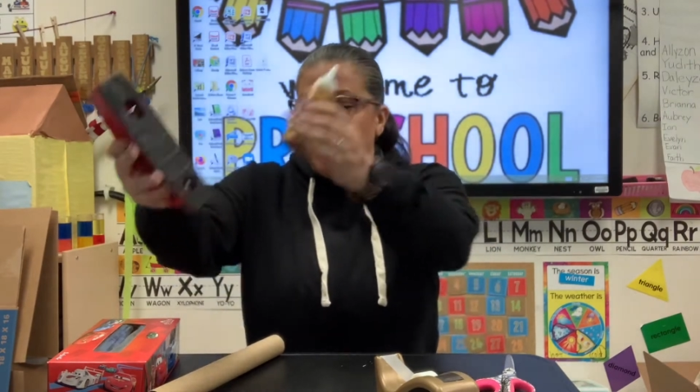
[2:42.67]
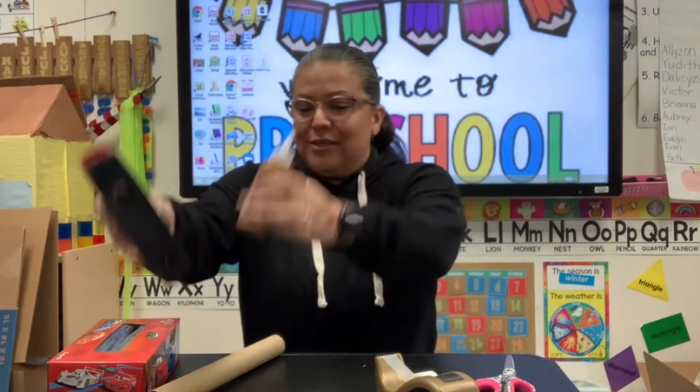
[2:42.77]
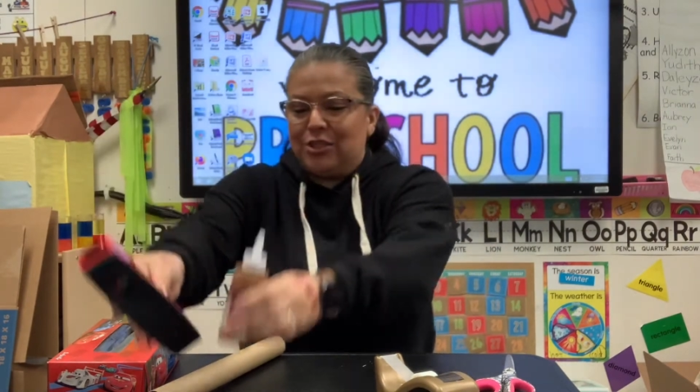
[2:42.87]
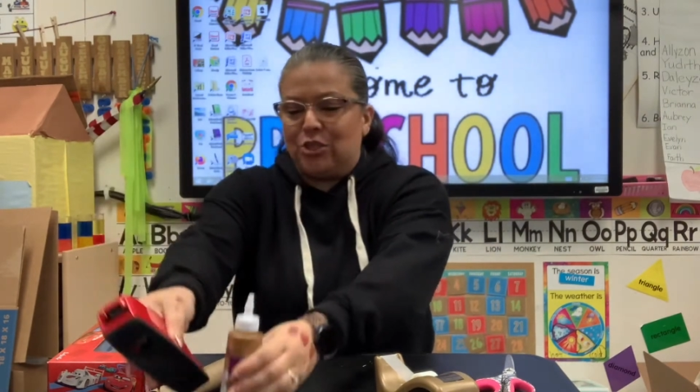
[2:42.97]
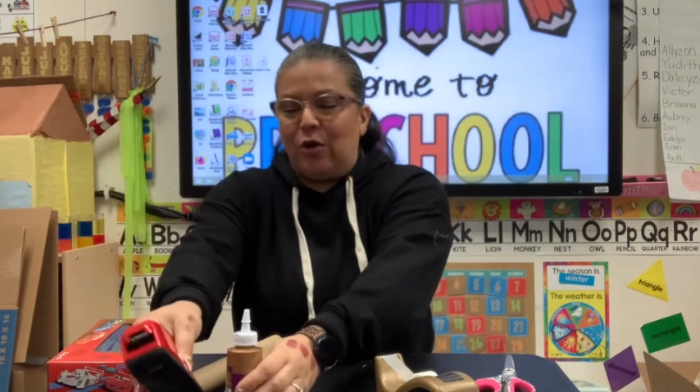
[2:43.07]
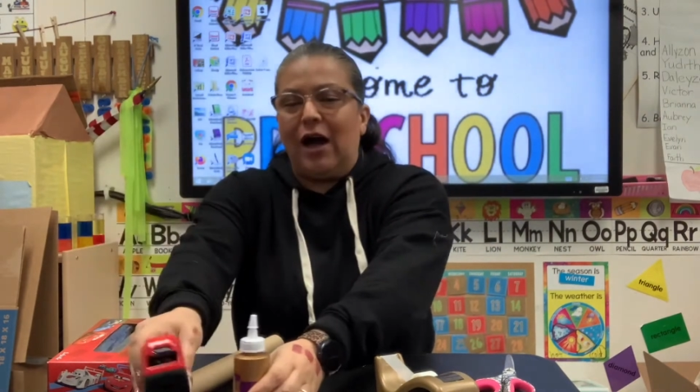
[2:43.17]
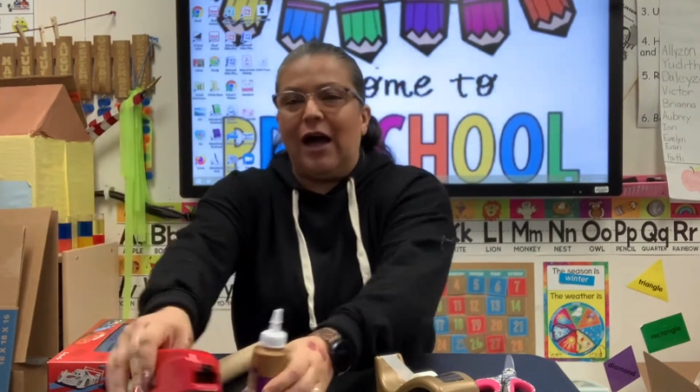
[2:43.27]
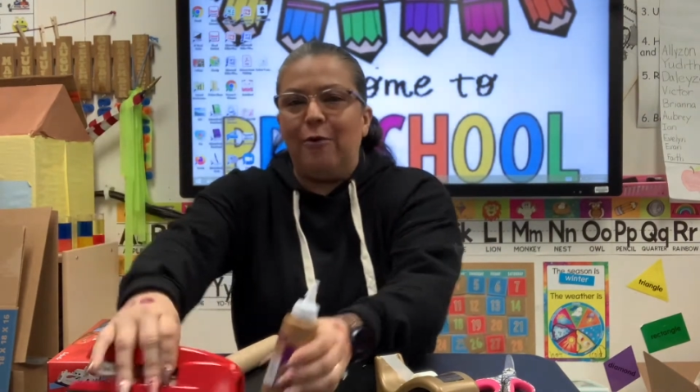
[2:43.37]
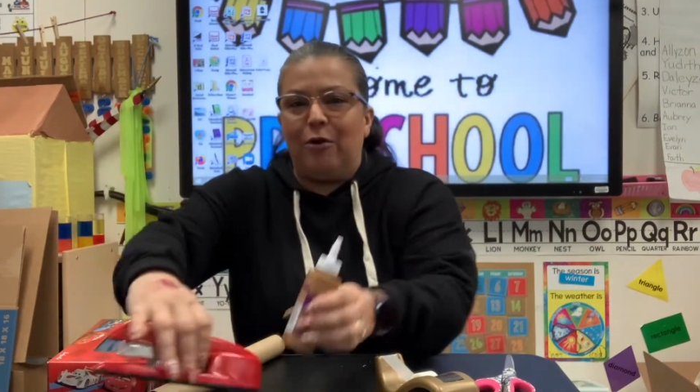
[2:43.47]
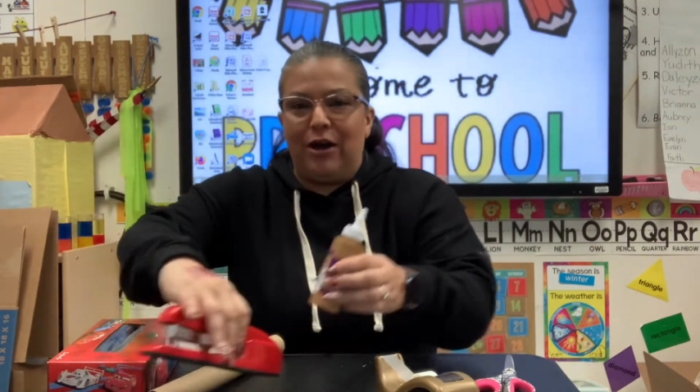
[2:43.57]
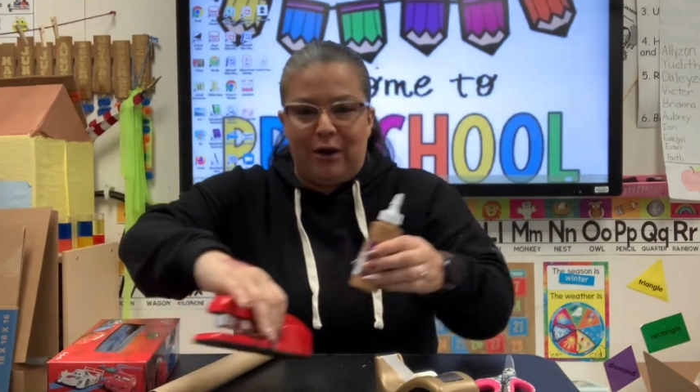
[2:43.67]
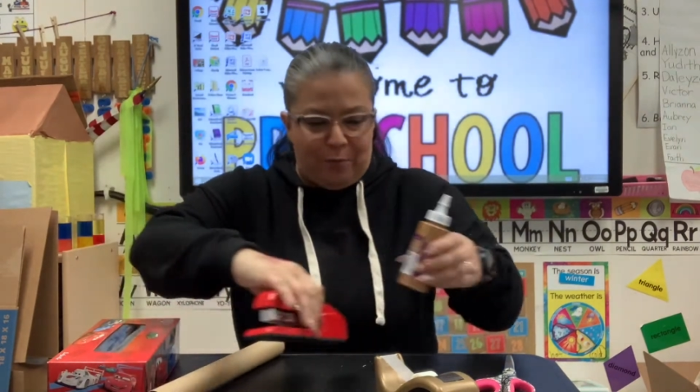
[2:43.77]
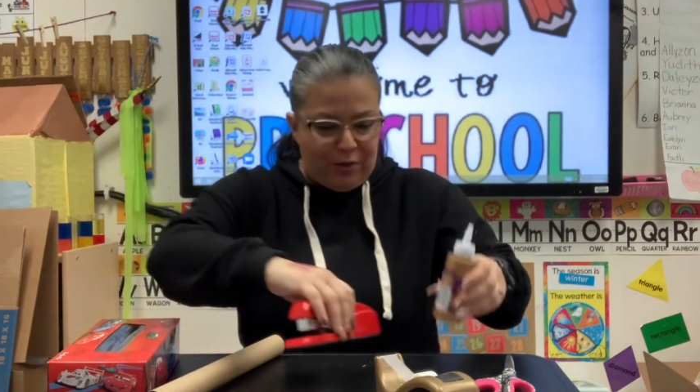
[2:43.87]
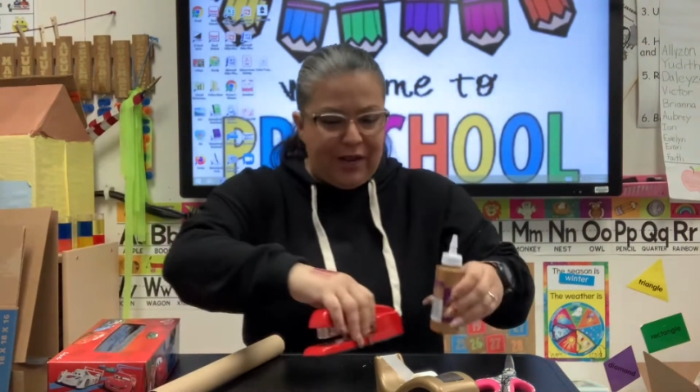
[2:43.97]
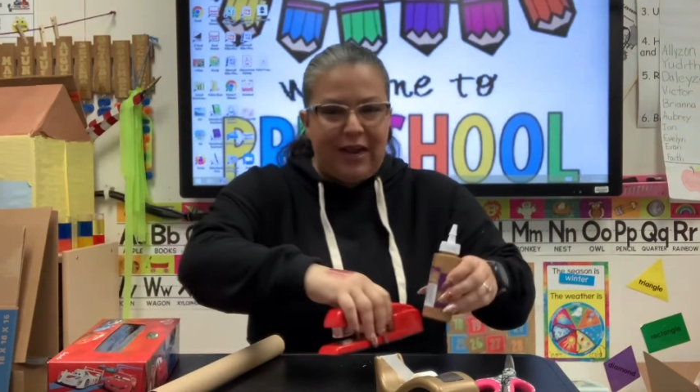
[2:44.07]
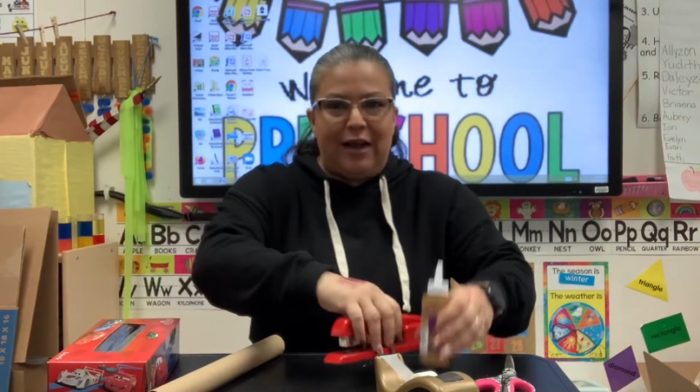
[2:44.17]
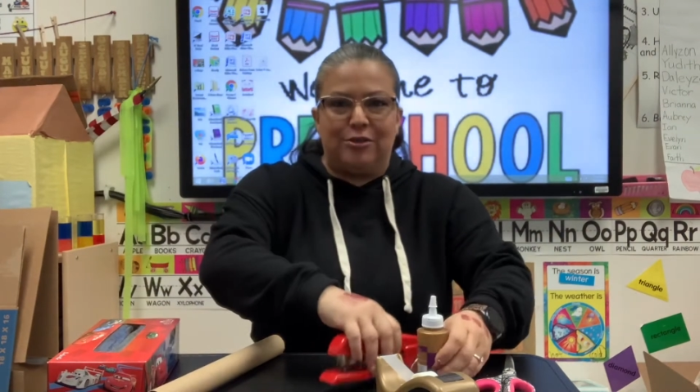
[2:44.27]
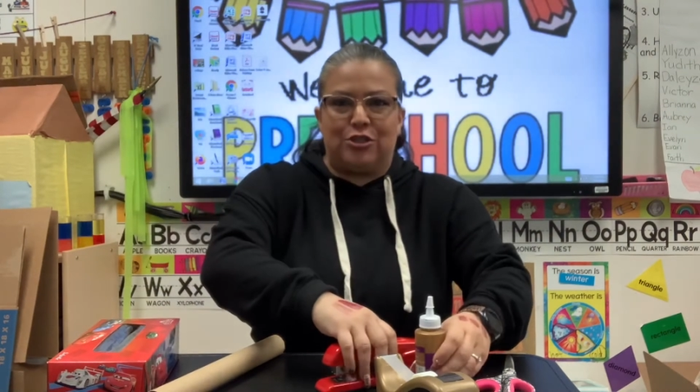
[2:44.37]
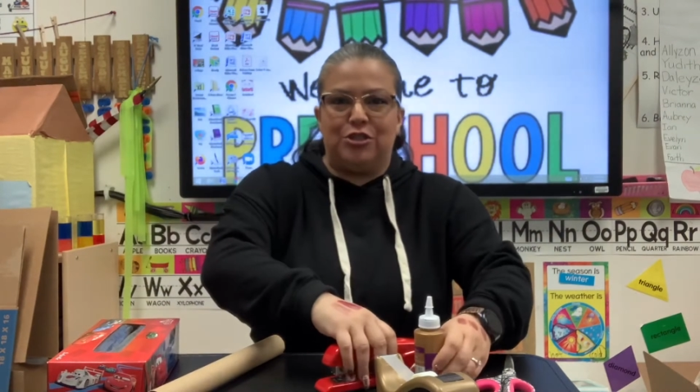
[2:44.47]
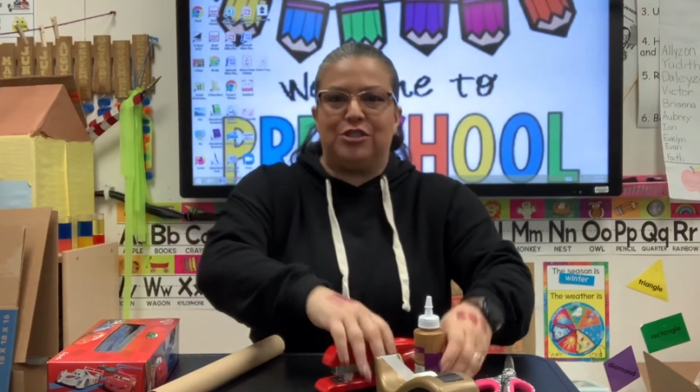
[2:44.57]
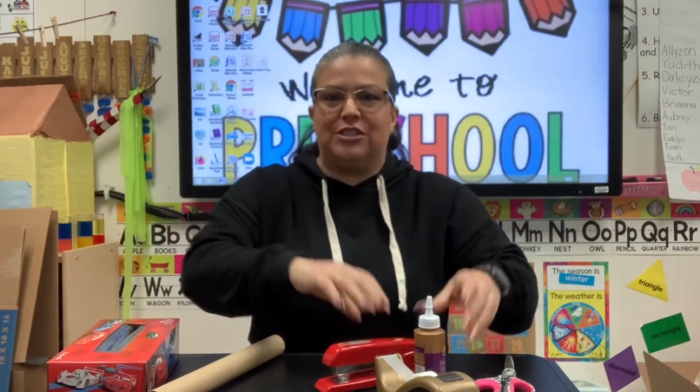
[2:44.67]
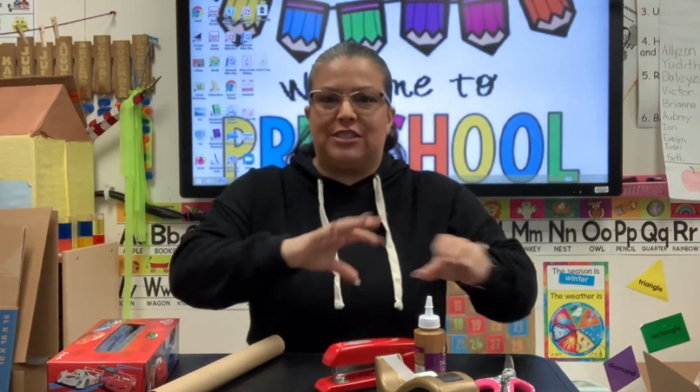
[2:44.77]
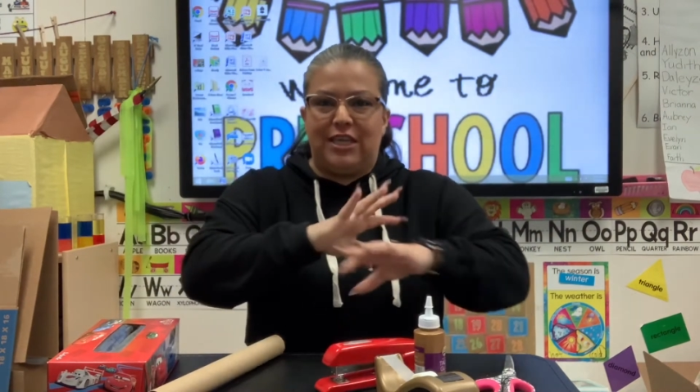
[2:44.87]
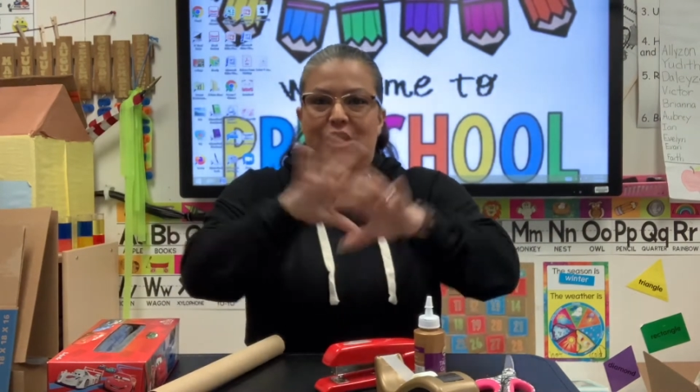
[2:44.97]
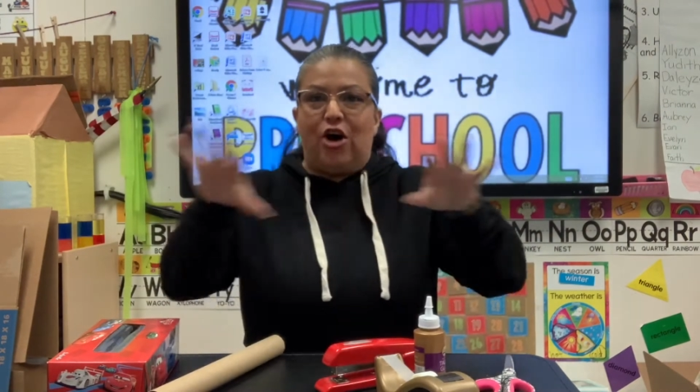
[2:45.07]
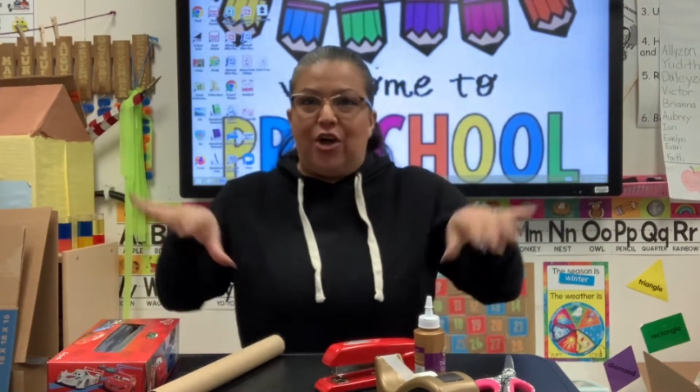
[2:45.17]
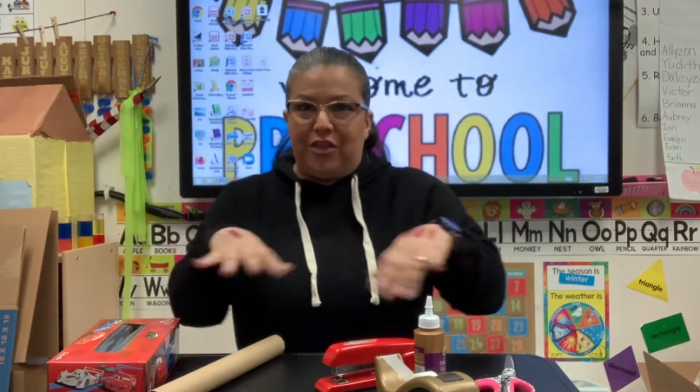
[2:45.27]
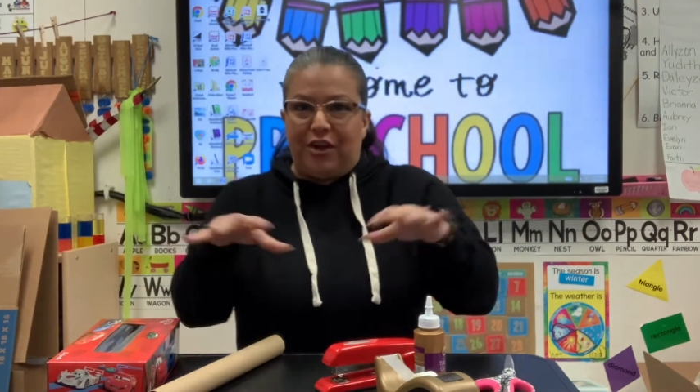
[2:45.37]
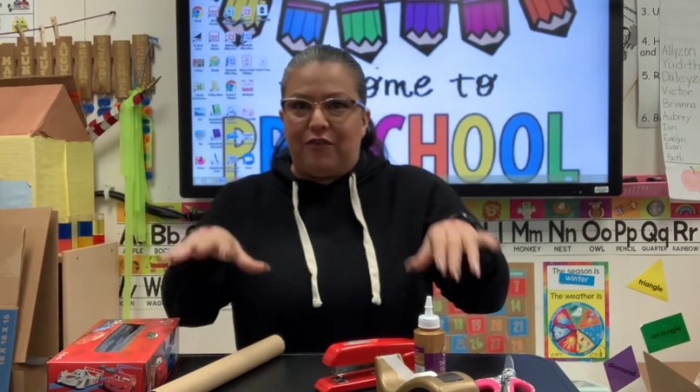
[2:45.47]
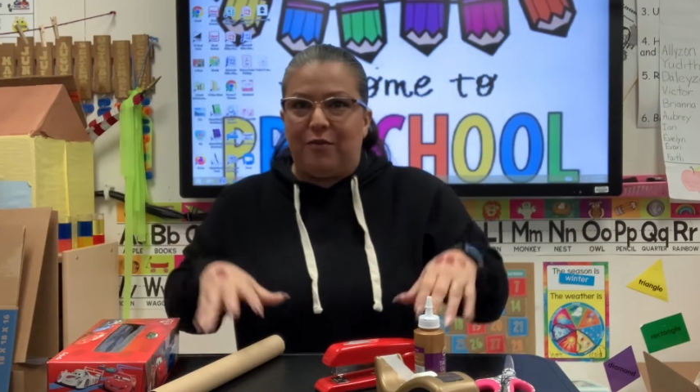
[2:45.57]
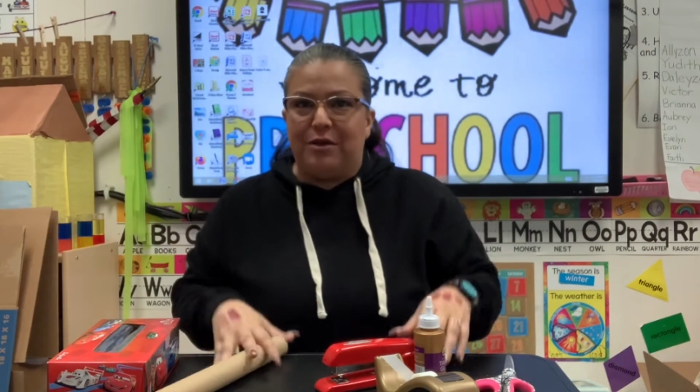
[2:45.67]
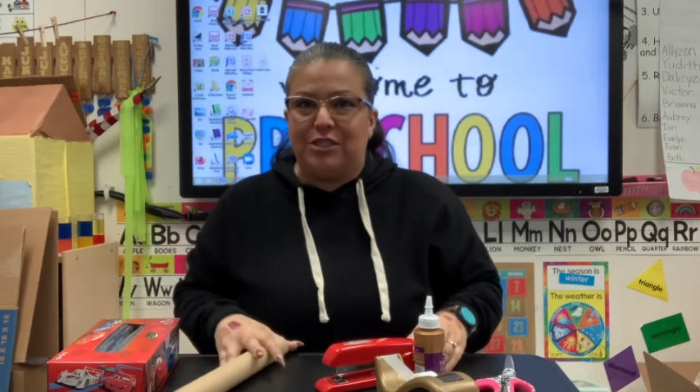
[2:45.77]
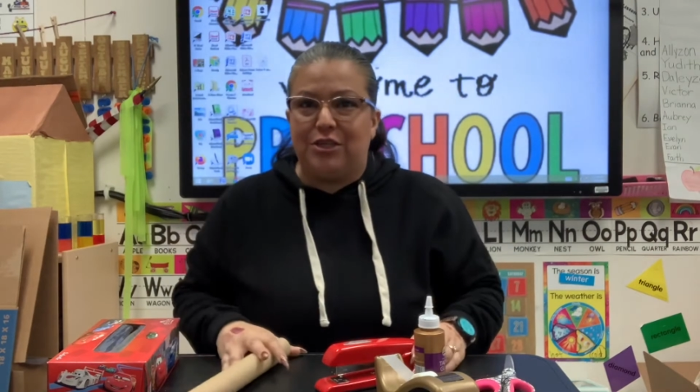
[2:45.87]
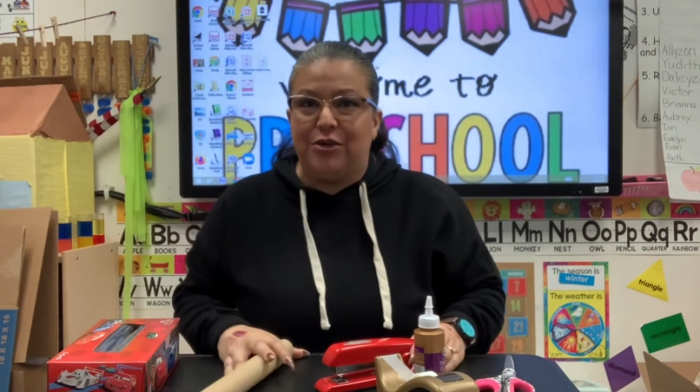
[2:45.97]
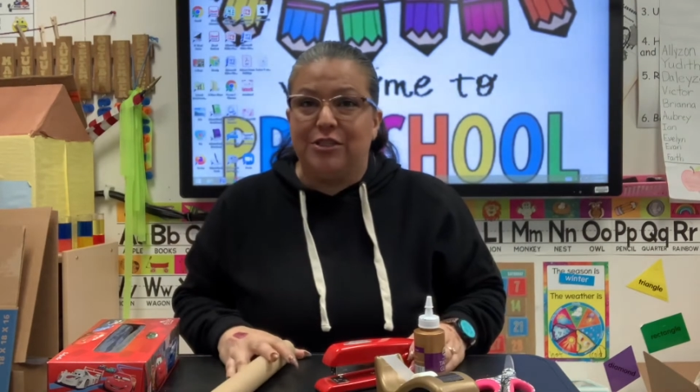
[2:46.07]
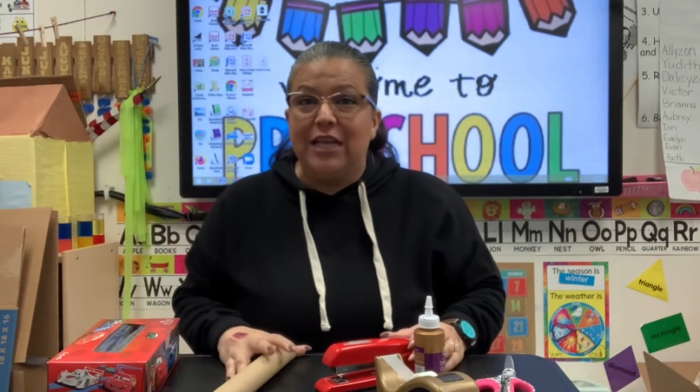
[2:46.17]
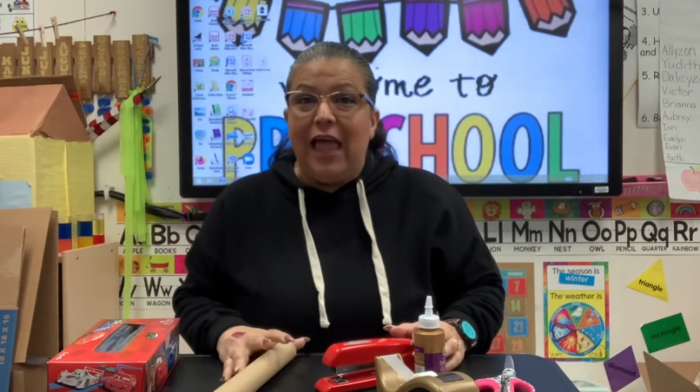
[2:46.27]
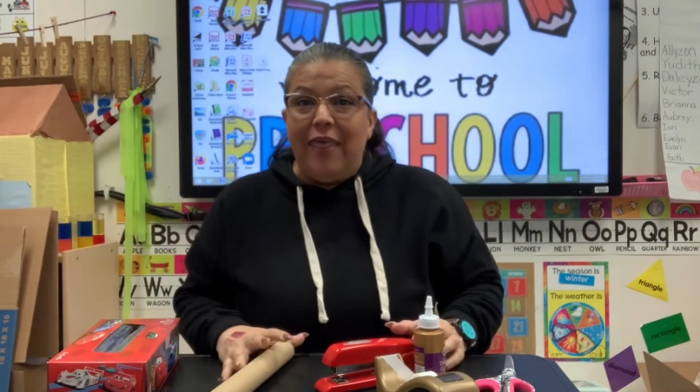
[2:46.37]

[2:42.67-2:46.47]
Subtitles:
so I wanted to bring it out so you could see all the different materials